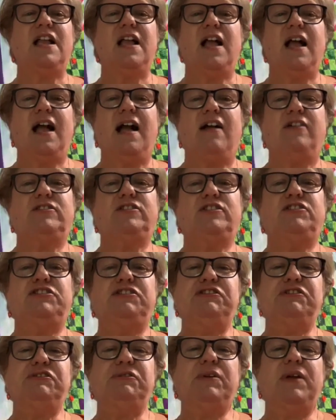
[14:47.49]
how to
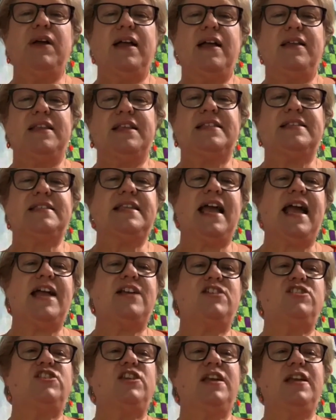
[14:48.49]
do the
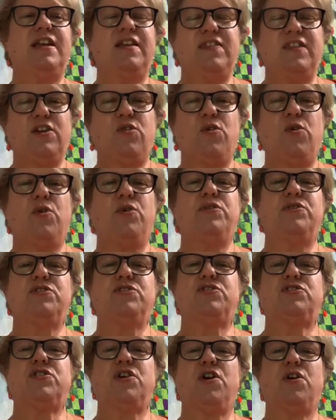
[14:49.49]
sashing and the
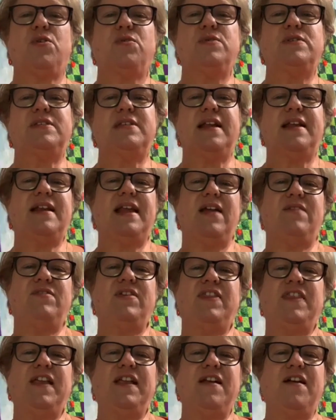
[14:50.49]
cornerstones and
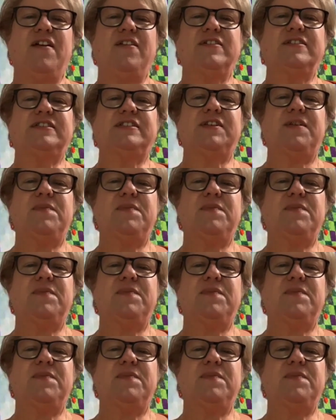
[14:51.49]
everything else.